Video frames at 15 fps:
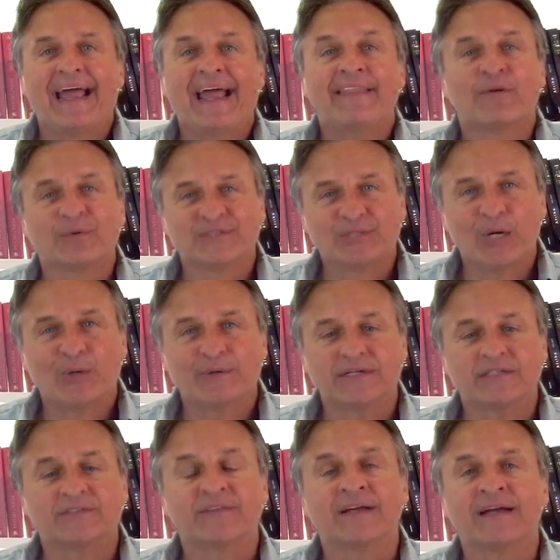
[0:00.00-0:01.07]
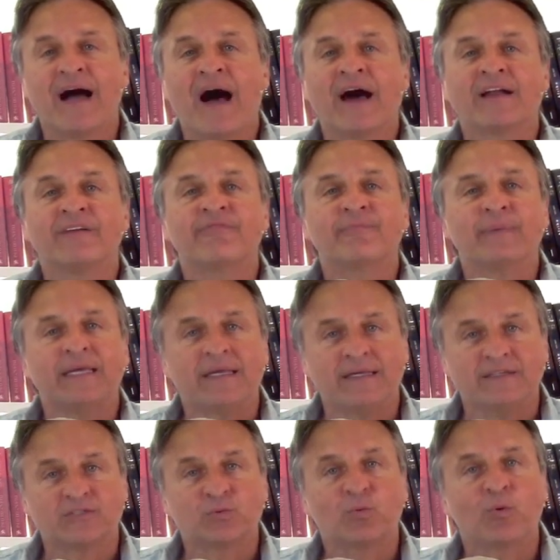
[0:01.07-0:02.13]
And the result is the God of
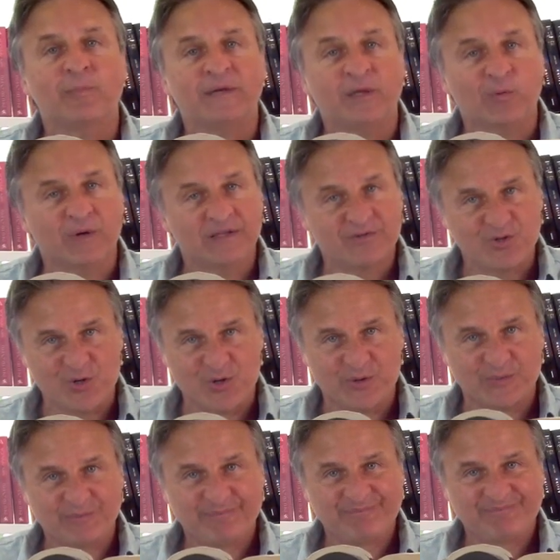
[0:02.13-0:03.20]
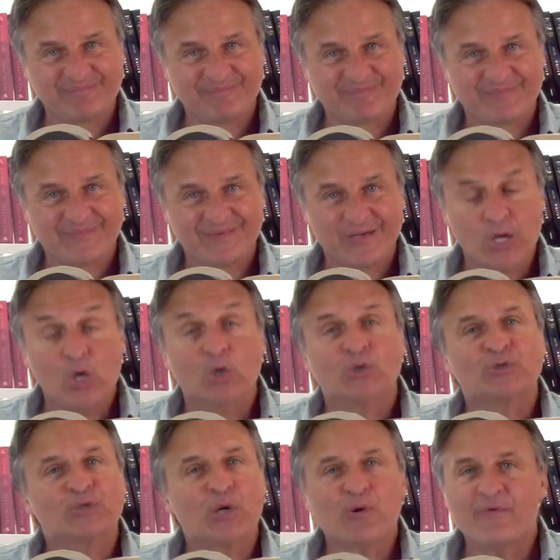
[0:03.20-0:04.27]
peace will be with you.
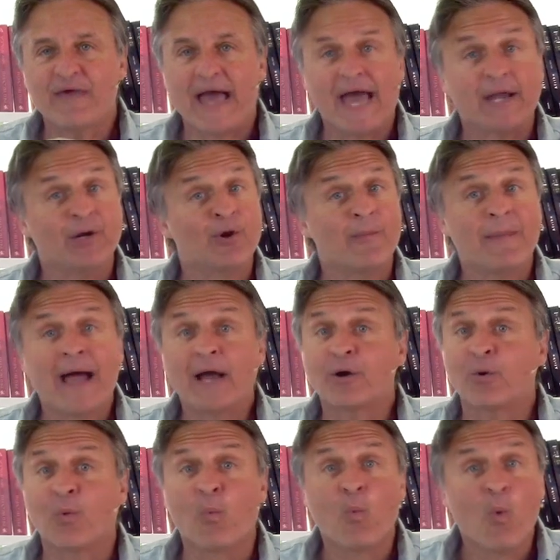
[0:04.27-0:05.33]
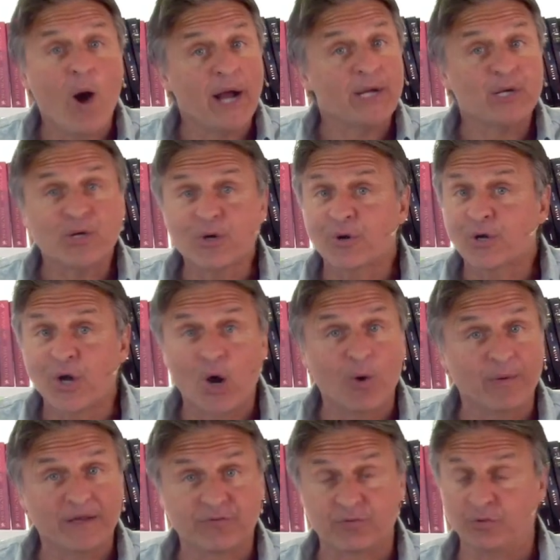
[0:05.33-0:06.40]
So that no matter what you're
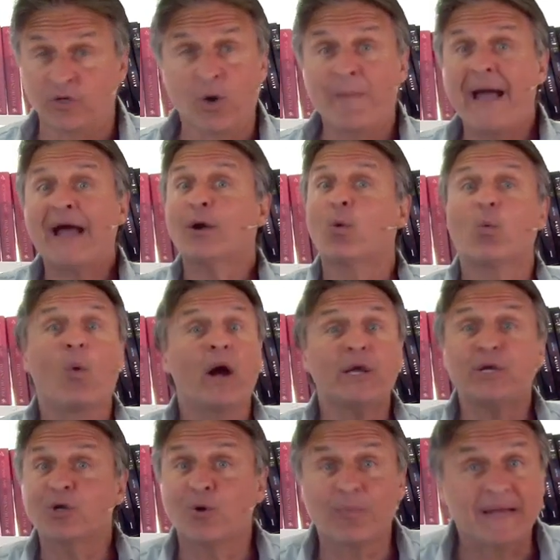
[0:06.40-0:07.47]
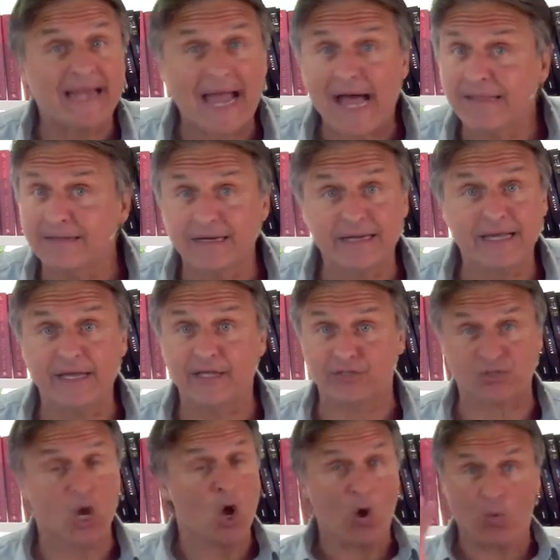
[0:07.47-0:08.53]
going through, no matter what your reality
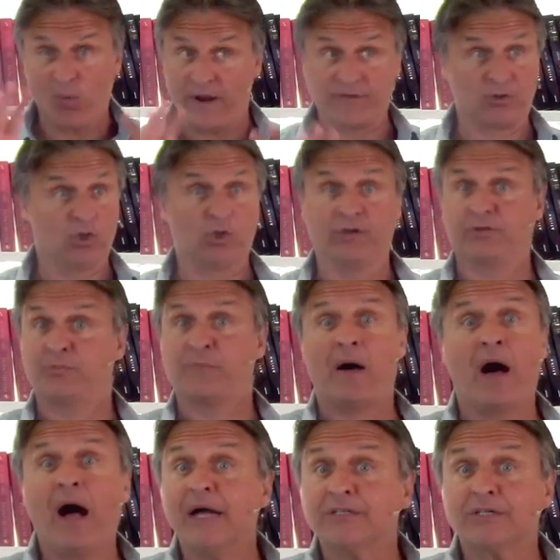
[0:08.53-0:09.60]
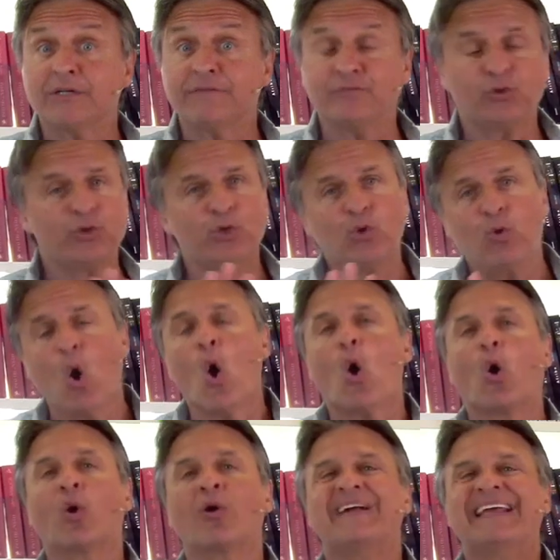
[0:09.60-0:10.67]
is, whether it looks positive to you
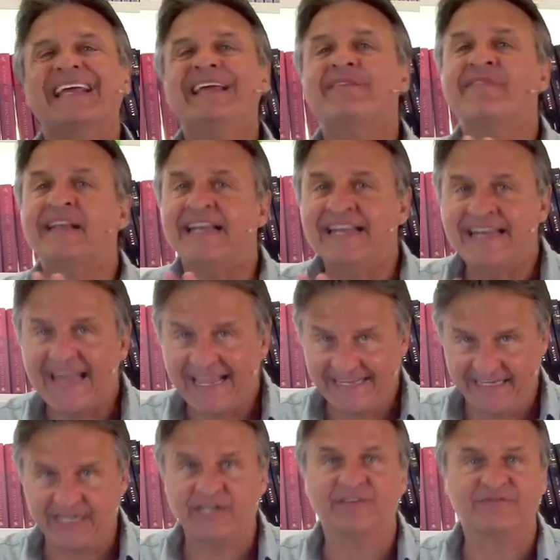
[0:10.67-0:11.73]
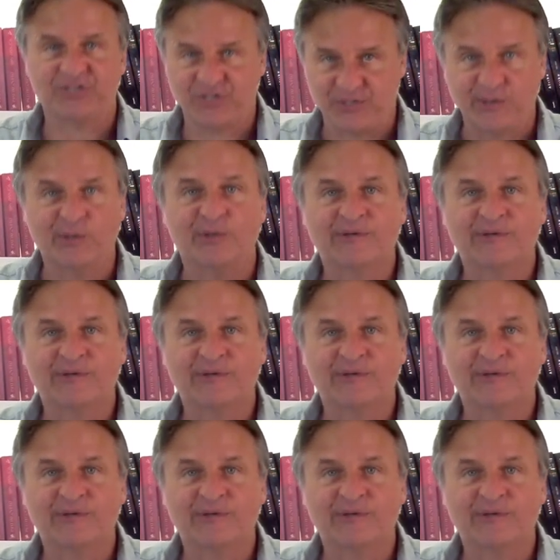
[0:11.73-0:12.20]
or even negative to you,